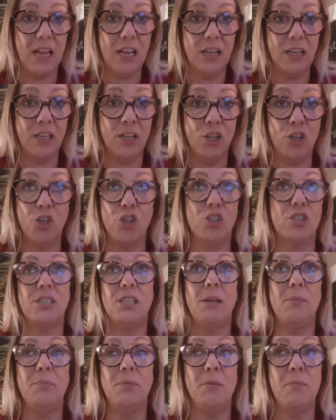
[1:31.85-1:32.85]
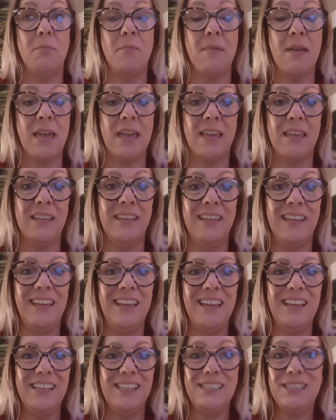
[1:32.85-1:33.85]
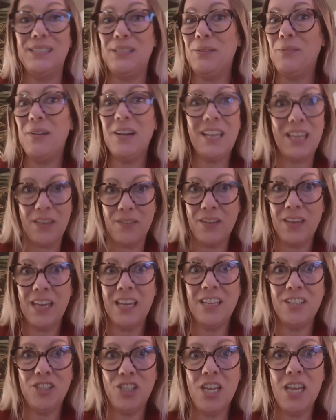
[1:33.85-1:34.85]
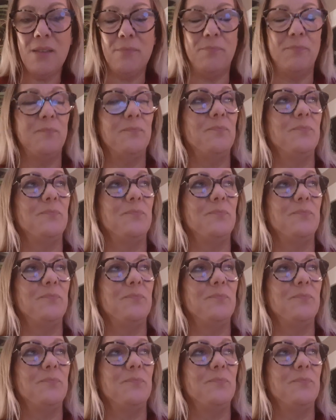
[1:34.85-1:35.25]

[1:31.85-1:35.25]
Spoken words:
and looks up at me. So I give it a chip.